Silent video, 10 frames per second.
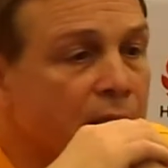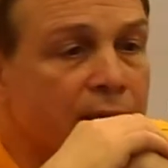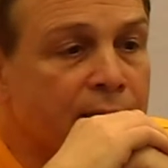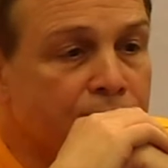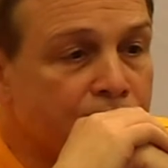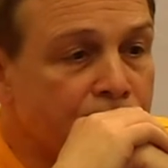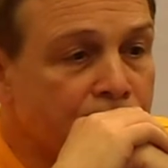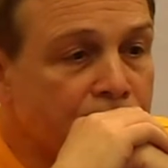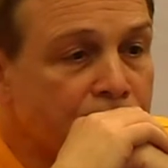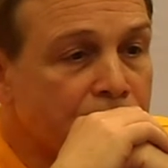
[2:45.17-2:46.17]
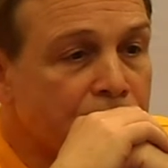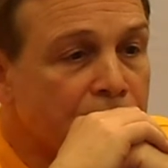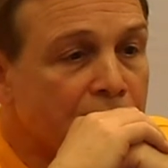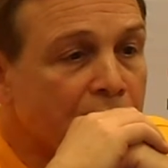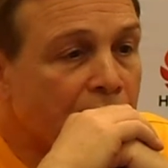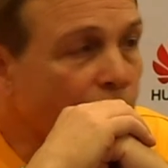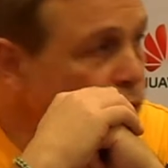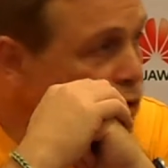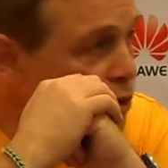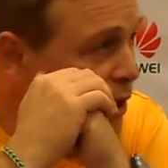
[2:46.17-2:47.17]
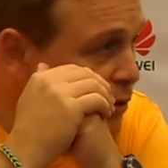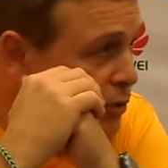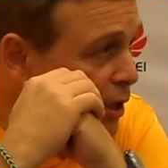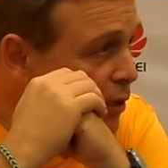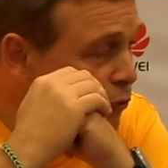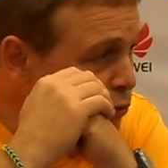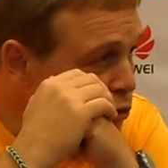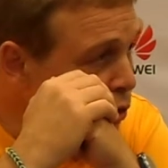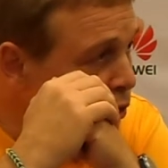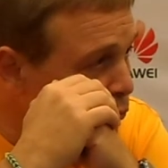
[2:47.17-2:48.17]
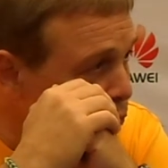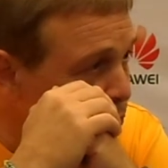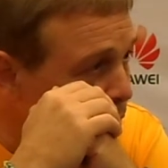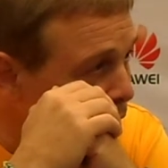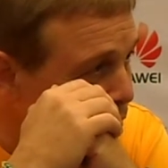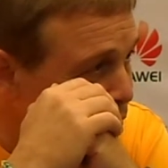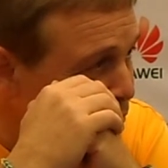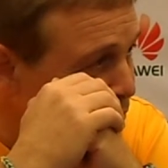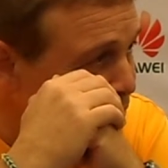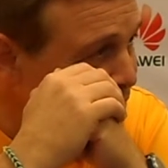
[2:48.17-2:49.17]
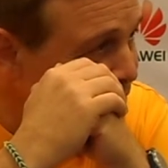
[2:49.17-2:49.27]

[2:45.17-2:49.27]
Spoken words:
I wish I could say I feel sorry for you, but I don't.